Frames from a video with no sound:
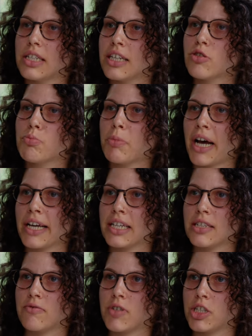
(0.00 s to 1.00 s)
they don't buy
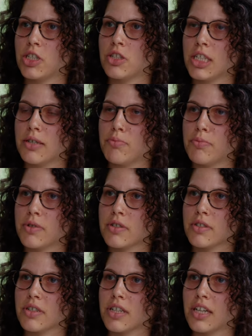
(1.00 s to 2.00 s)
it very cheap
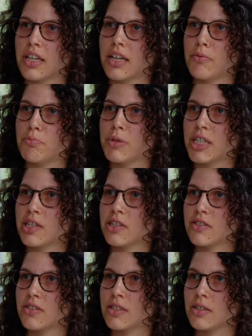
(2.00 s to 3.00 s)

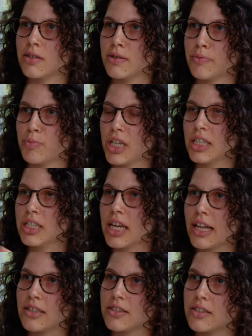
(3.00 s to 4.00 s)
because the
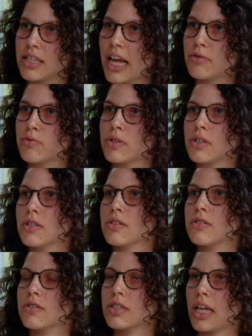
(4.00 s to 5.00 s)
intense
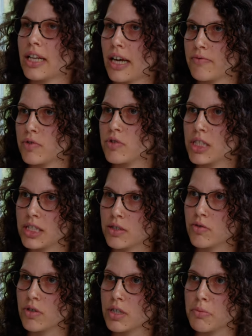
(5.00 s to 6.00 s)
networks that I've already
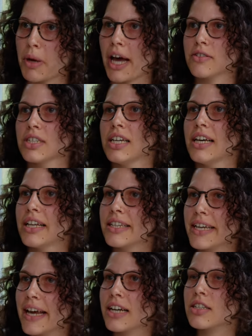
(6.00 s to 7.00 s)
talked about,
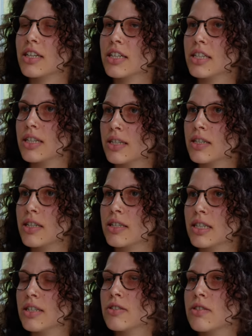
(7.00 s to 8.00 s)
they actually the,
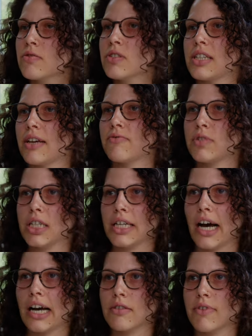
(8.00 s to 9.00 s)
these goods have really
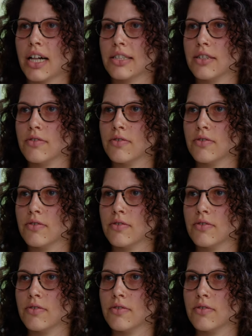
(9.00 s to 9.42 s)
high value